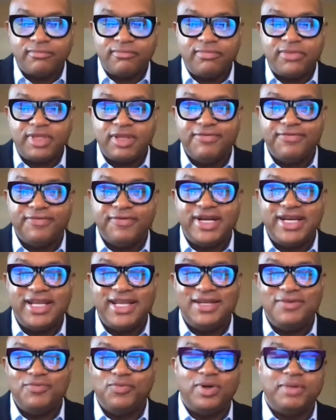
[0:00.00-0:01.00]
front
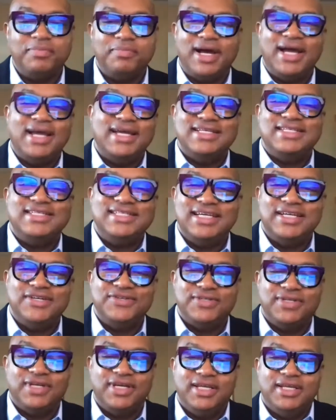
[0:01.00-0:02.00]
end what my
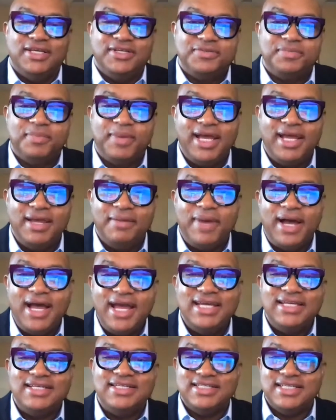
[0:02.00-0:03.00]
intention is. My
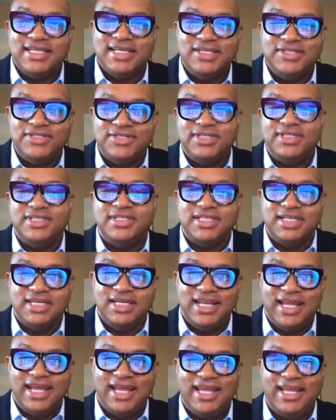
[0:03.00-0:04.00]
intention
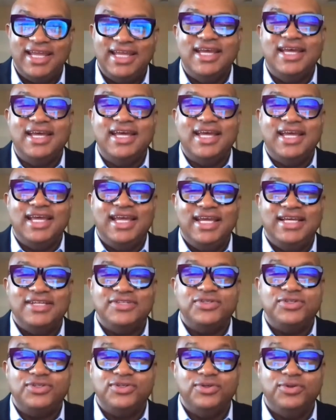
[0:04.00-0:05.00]
today
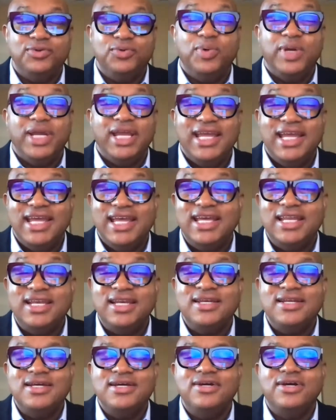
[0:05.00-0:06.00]
is to
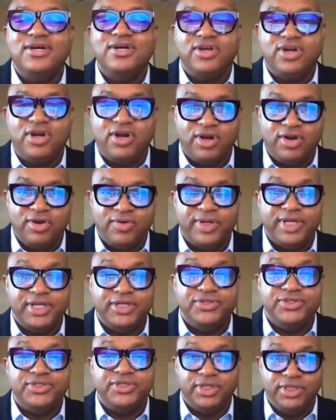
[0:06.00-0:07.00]

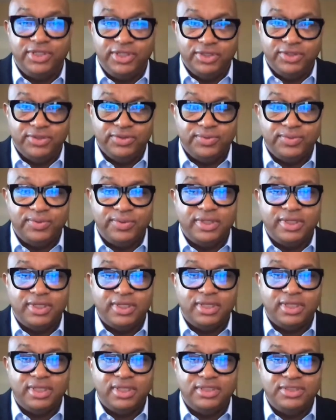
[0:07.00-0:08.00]
encourage you
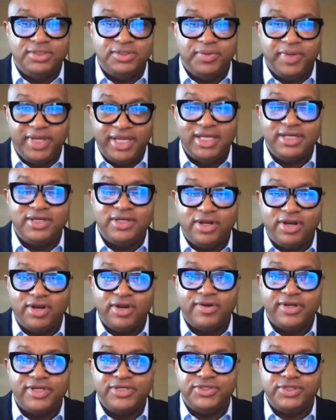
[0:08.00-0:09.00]

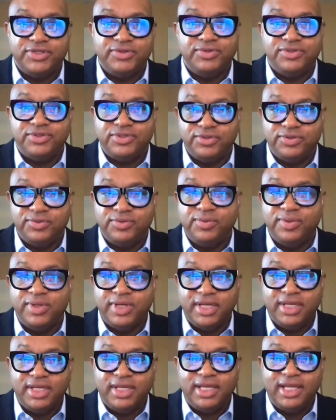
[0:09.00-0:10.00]
to
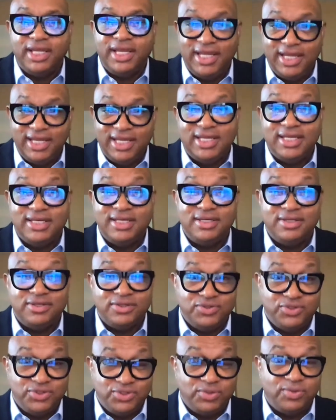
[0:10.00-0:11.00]

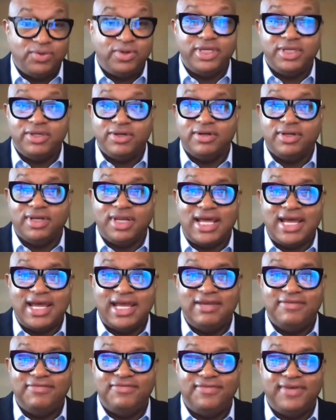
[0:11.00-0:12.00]
enjoy your
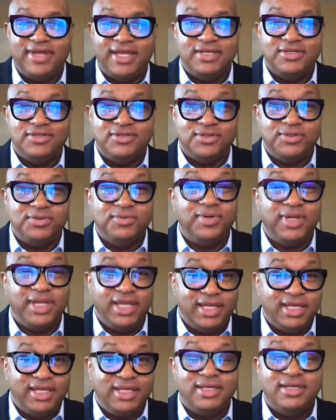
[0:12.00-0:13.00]
life and to
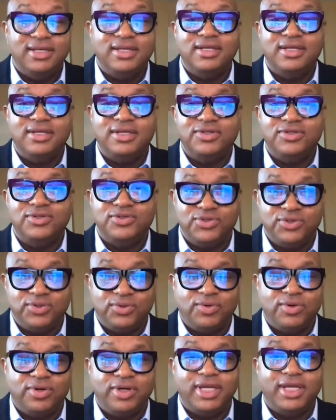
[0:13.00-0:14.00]

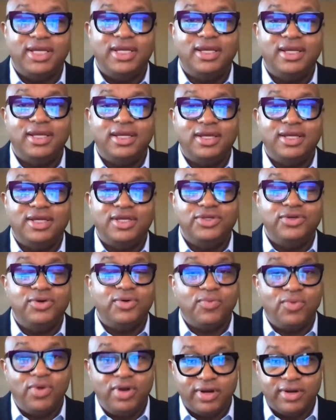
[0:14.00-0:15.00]
enjoy your
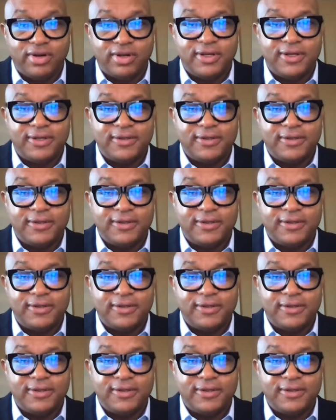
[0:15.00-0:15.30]
work.